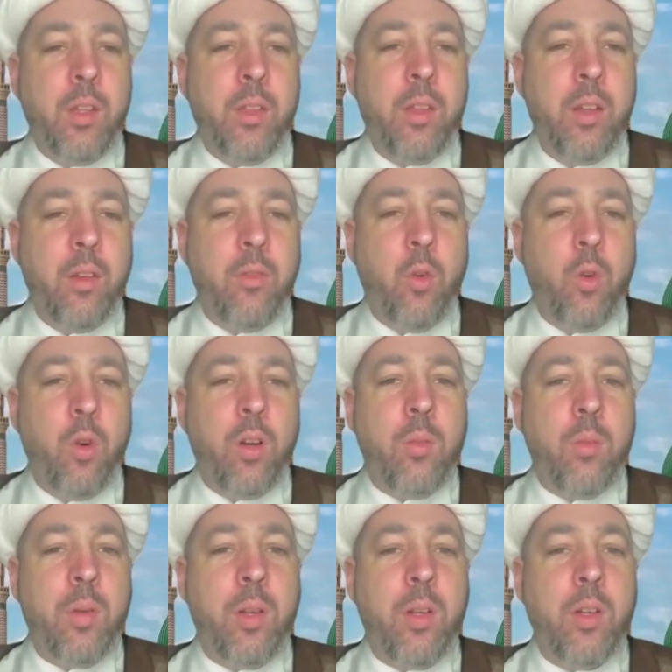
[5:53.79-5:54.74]
Therefore,
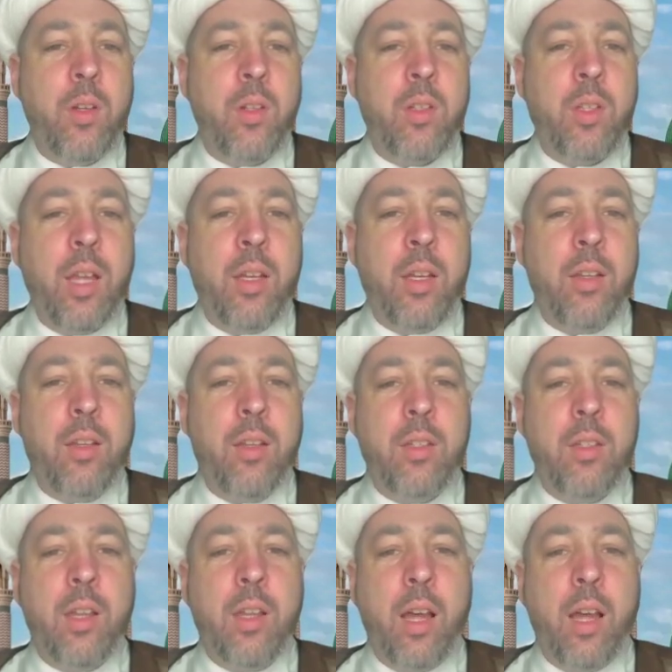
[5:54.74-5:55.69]
it appears that it
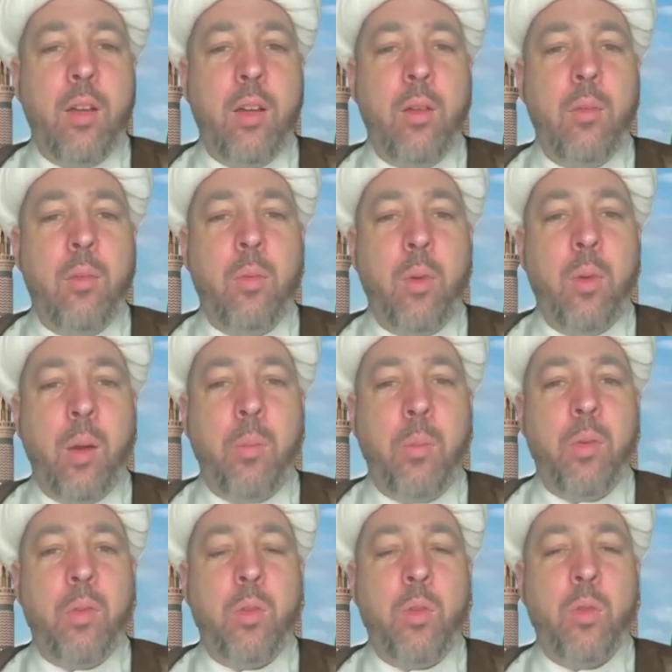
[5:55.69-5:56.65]
is not
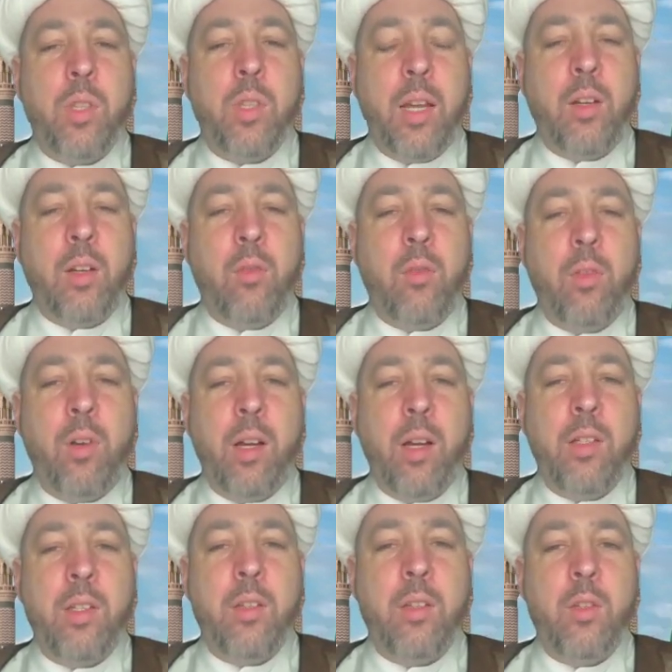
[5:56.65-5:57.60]
proper to
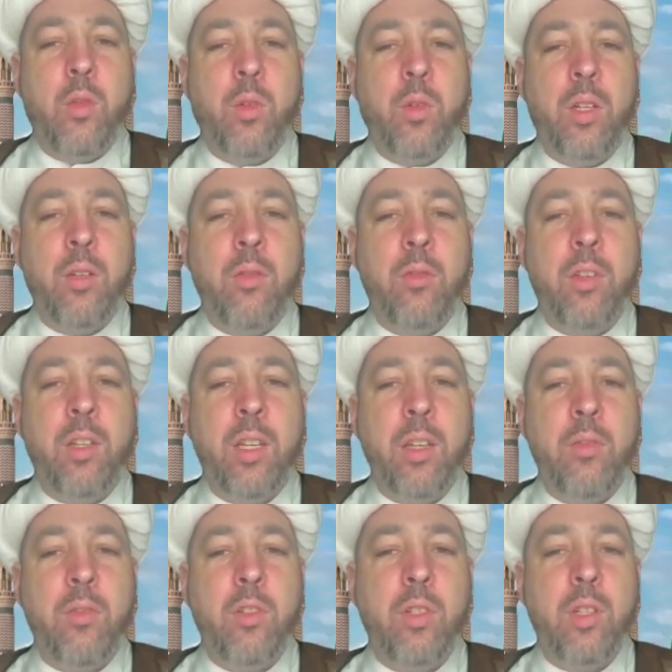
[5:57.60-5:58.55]
sacrifice and to give
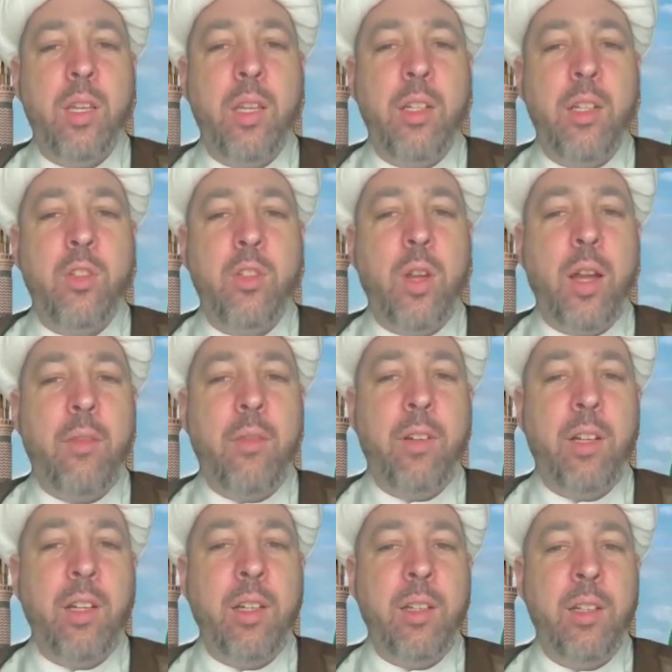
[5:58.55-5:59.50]
gifts
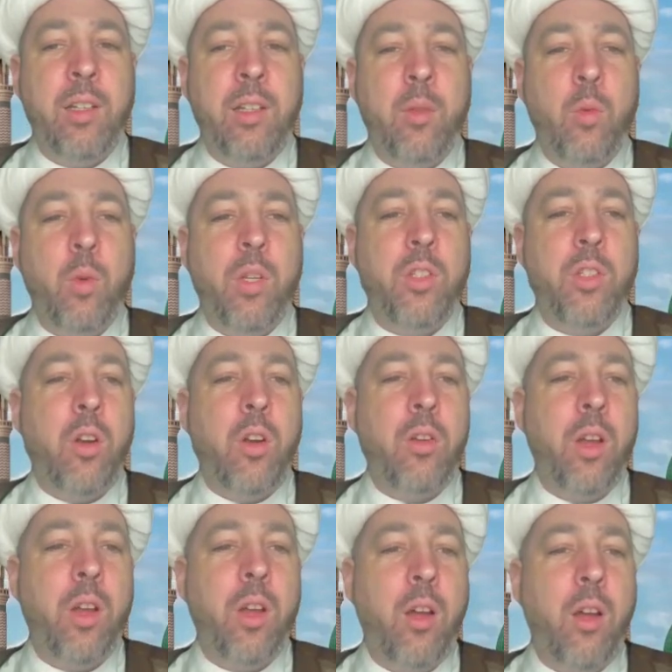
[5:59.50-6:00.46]
extravagantly which are
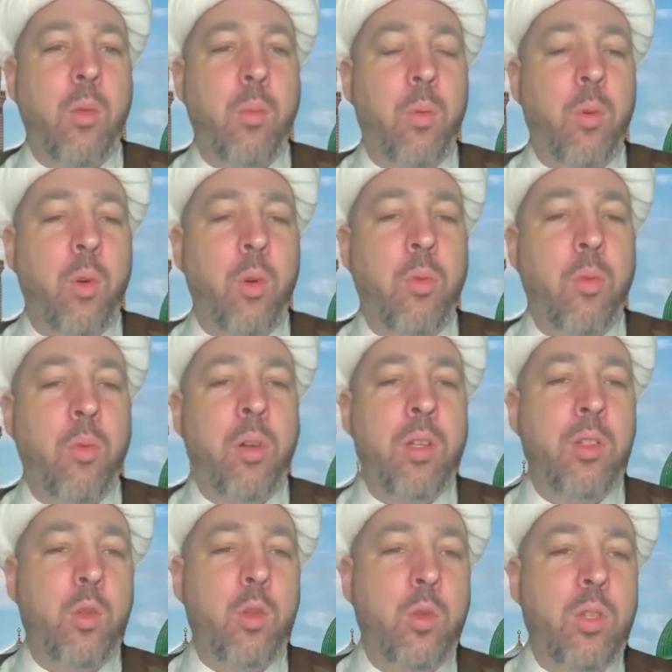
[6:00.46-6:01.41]
not
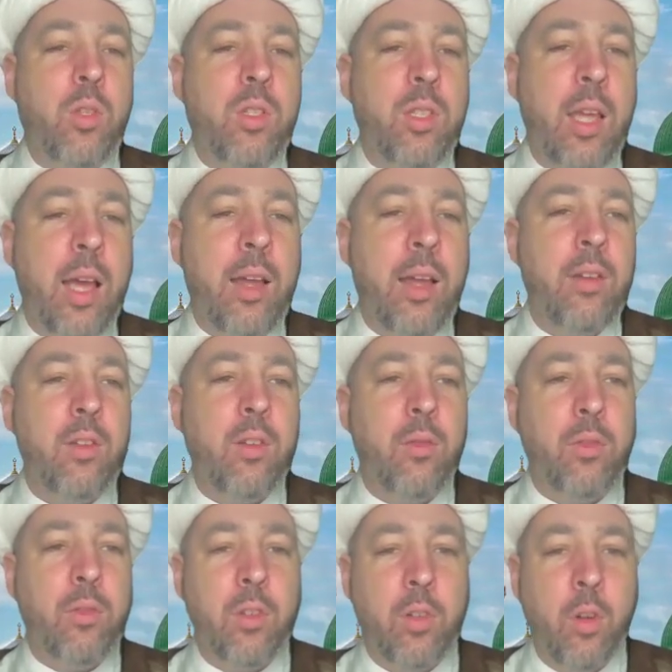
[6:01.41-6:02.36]
appropriate to the status
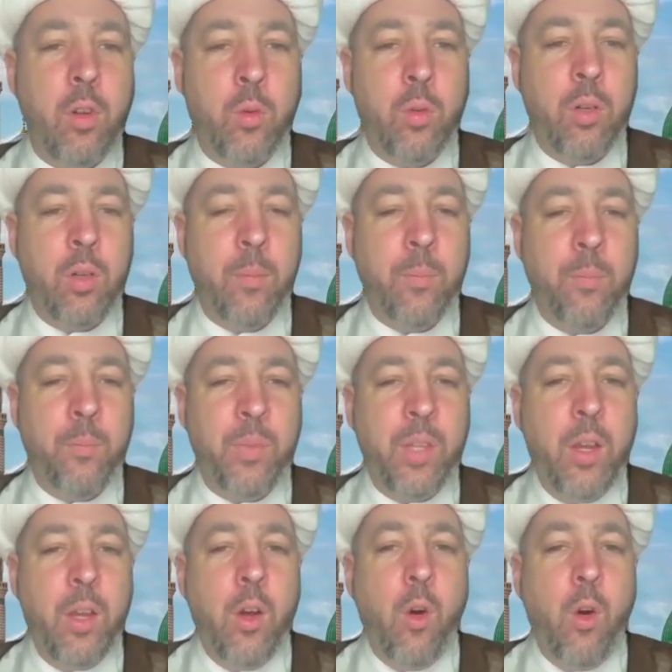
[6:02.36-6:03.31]
of the donor,
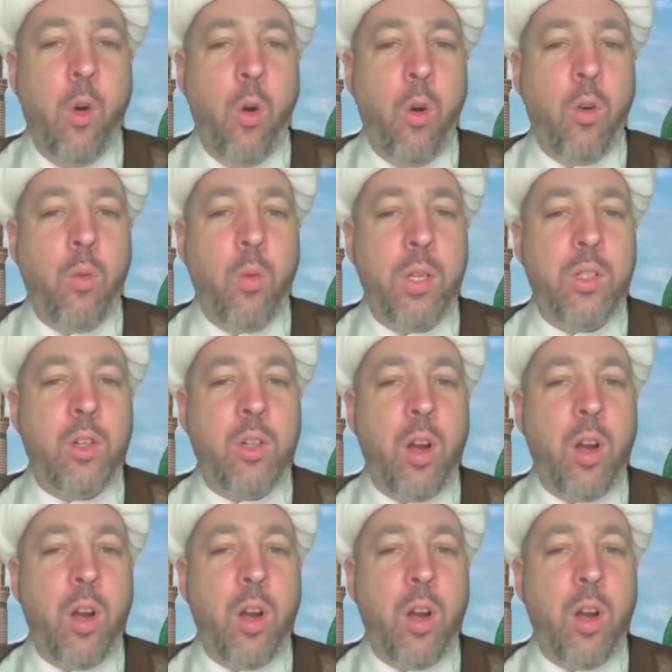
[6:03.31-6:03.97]
or which